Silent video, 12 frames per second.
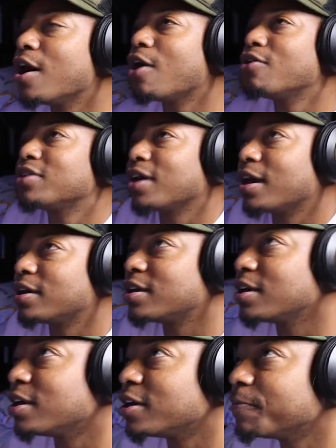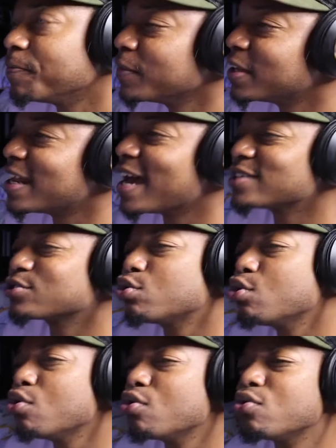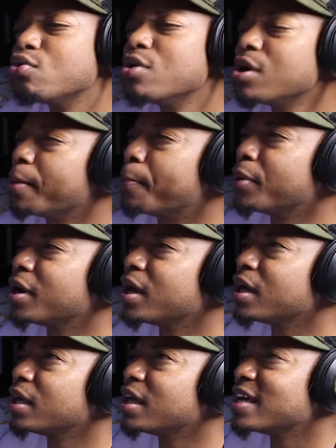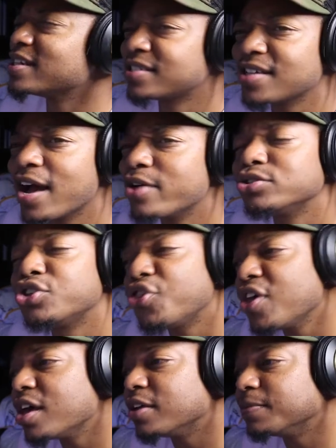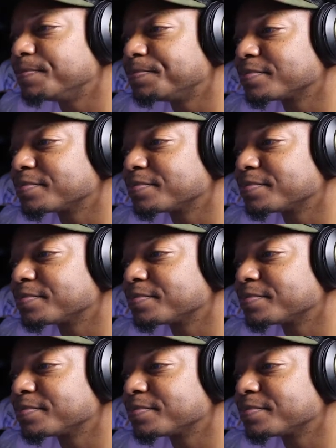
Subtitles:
okay, King, that's cool, but it sounds thin.